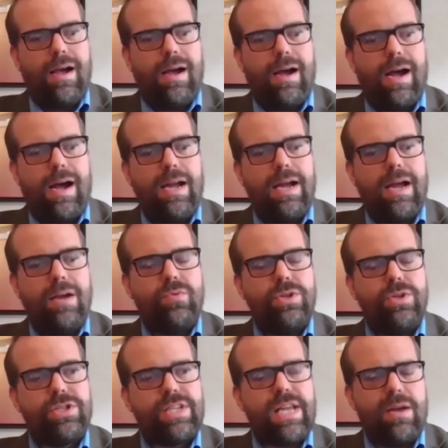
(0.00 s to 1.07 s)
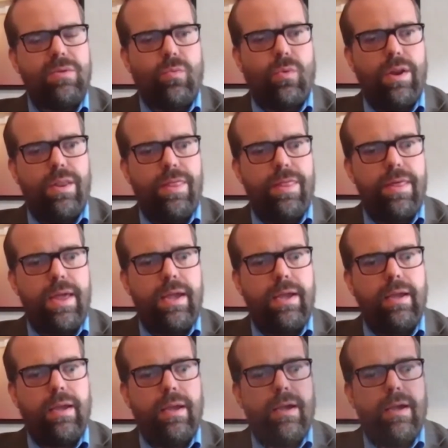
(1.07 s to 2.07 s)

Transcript: I would just add one thing.